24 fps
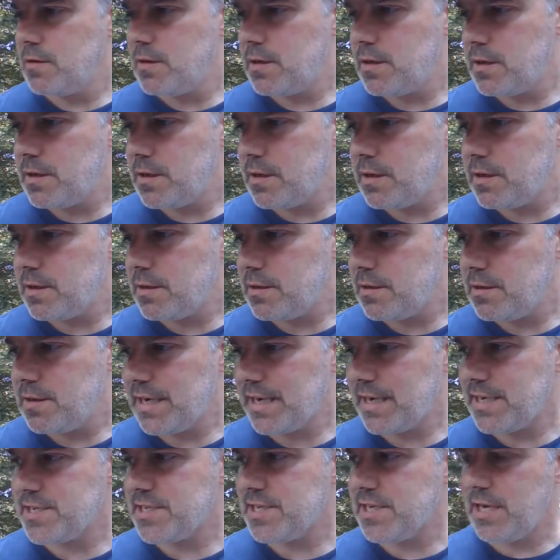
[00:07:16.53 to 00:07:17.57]

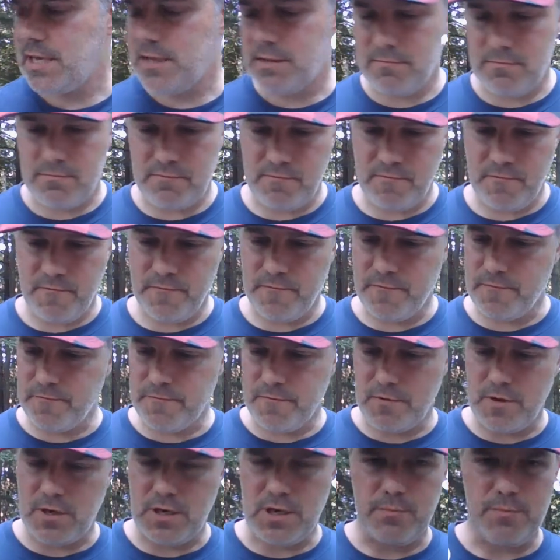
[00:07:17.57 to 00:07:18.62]
Like I said,
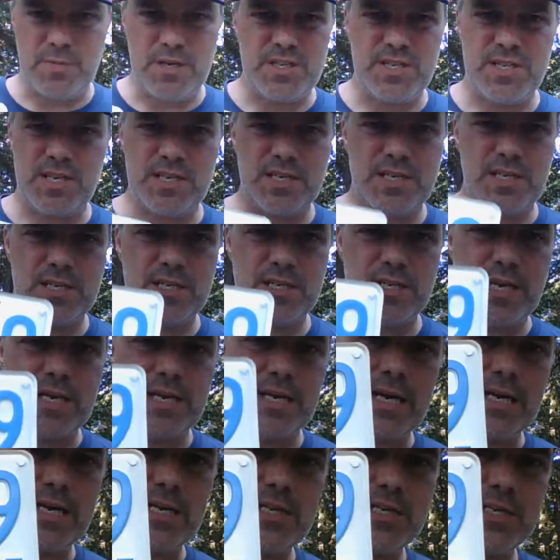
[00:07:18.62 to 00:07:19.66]
mid '60s, late
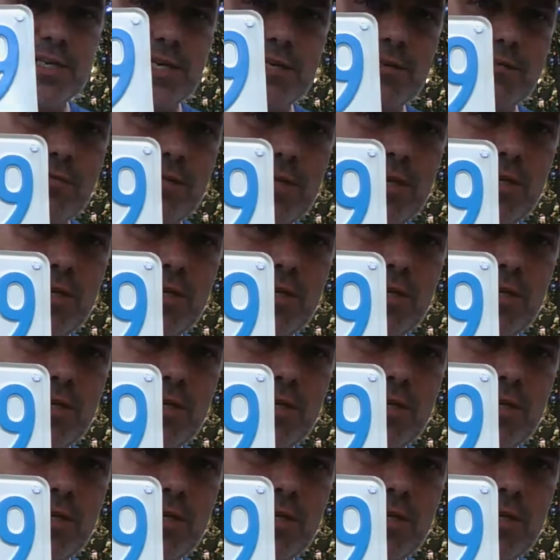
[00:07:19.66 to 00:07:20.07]
'90s, they